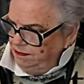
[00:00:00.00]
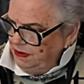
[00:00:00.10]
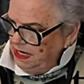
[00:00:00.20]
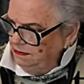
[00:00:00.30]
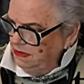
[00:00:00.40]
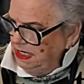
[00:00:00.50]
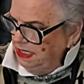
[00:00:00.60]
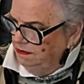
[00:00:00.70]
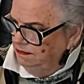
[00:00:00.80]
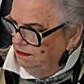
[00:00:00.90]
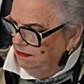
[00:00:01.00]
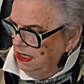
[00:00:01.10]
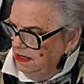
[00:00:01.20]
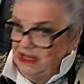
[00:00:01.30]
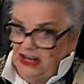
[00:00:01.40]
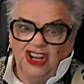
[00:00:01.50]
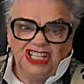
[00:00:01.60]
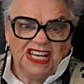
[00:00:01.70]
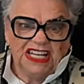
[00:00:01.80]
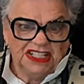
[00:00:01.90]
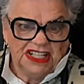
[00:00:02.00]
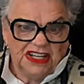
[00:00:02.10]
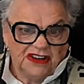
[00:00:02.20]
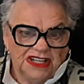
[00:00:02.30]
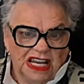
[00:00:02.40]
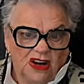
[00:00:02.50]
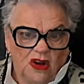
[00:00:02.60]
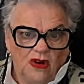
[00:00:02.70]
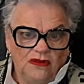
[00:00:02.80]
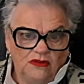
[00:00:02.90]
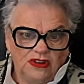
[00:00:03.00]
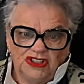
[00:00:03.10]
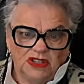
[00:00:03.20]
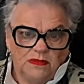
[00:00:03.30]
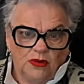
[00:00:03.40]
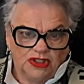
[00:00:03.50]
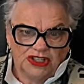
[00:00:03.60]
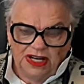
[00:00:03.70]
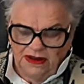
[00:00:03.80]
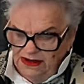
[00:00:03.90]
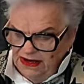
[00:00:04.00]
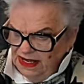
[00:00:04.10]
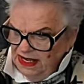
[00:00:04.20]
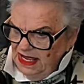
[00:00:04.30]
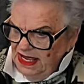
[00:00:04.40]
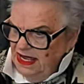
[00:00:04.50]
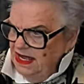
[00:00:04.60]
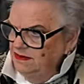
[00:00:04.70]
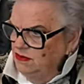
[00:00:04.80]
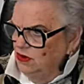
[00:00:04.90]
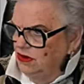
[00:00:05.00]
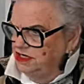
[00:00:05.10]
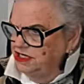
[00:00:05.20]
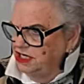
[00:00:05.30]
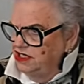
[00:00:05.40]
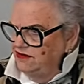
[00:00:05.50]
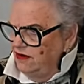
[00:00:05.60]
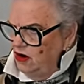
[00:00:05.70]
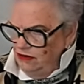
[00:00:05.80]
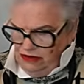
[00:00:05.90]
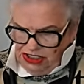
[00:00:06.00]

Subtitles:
pardon me, that he said he did a deal on, which is bullshit, will the ceasefire